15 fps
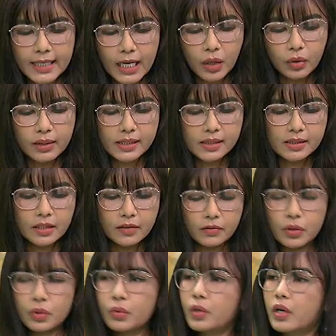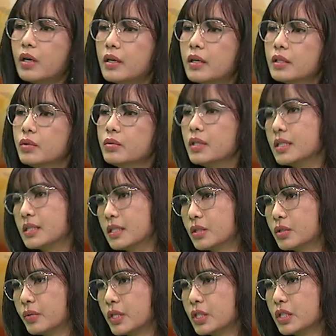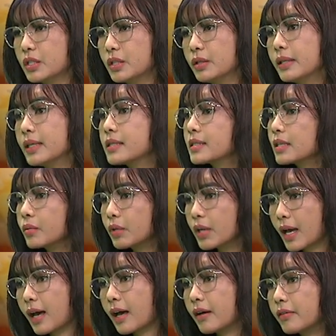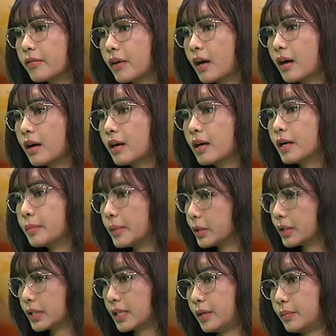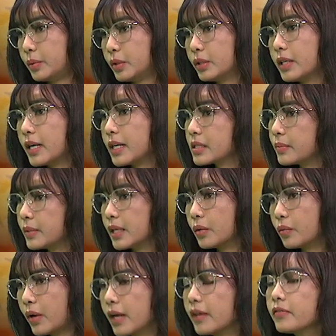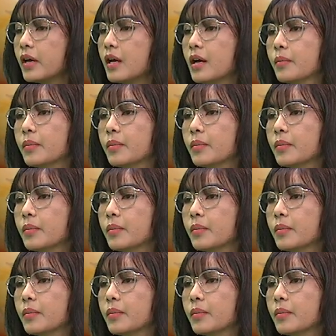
Now, let's give you a unique situation here. Let's say we have a married couple, a husband and wife.